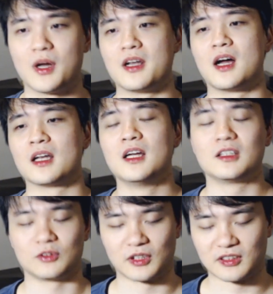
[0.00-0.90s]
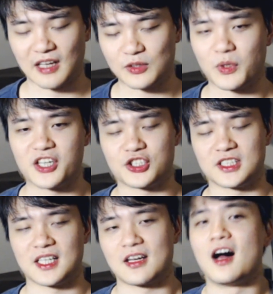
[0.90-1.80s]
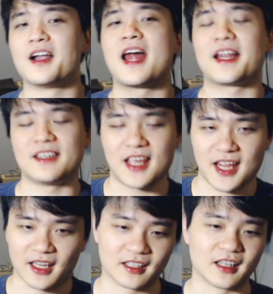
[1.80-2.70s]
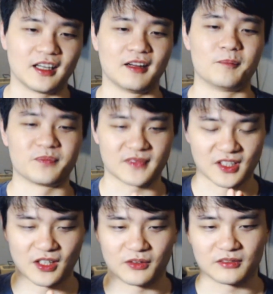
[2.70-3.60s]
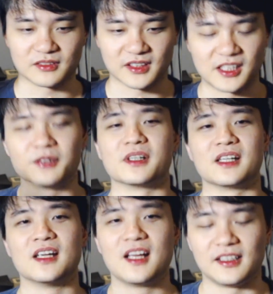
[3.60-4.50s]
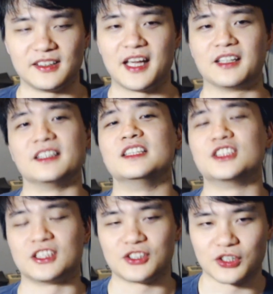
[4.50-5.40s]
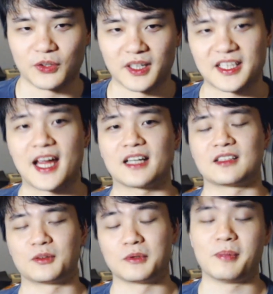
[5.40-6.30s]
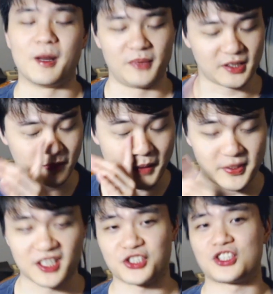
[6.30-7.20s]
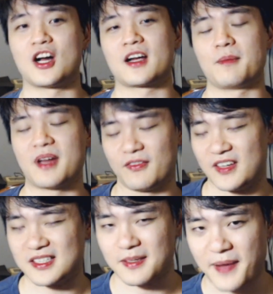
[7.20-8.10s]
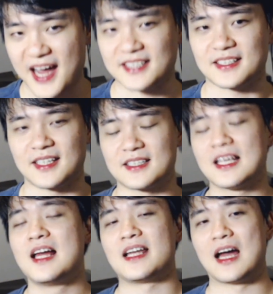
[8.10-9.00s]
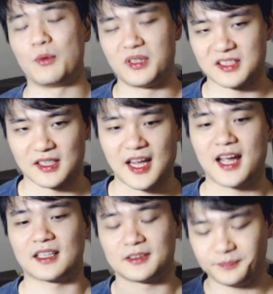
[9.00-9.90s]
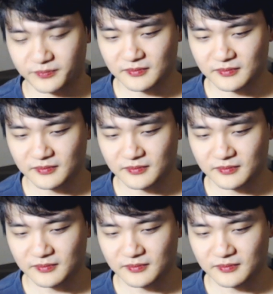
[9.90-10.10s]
whatnot, that's why she said on that day, you know, Kiri led a legion to attack the Republic, right? Because she's talking about things in the past tense. That was an attack